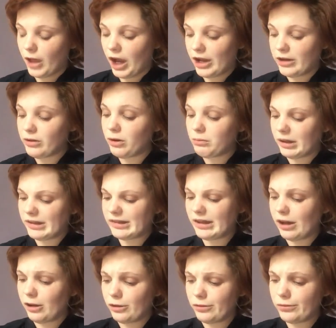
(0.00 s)
I know
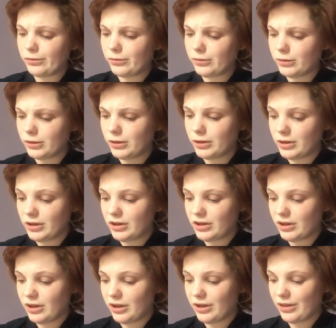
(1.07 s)
myself
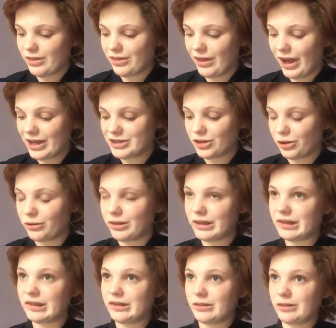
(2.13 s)
that I don't
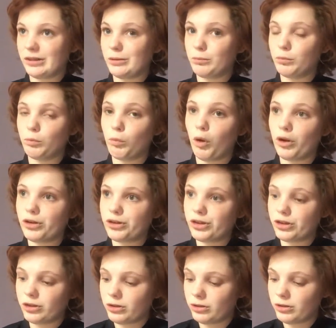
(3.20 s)
necessarily
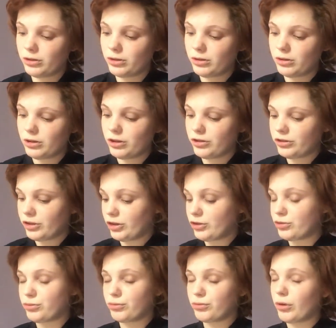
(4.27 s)
want
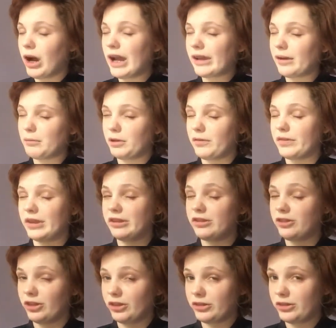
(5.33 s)
to try coming off
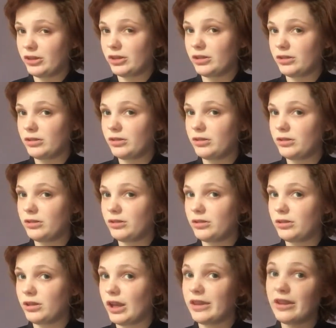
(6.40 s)
these just yet.
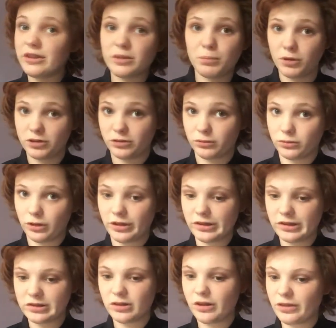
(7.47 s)
And that's a personal trait.
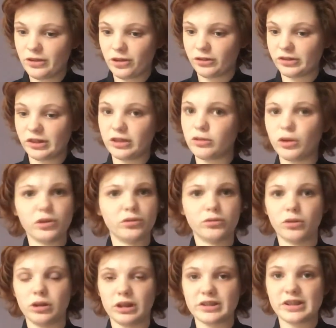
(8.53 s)
It's not the doctor saying, no, you're
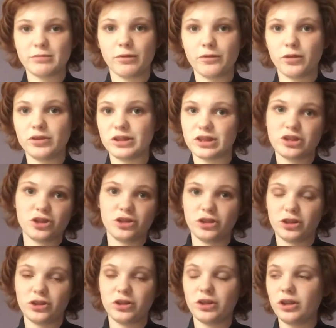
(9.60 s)
not allowed to come off those. They turn
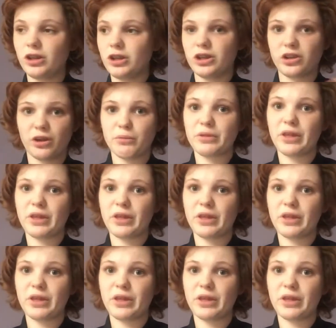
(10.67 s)
you, you know,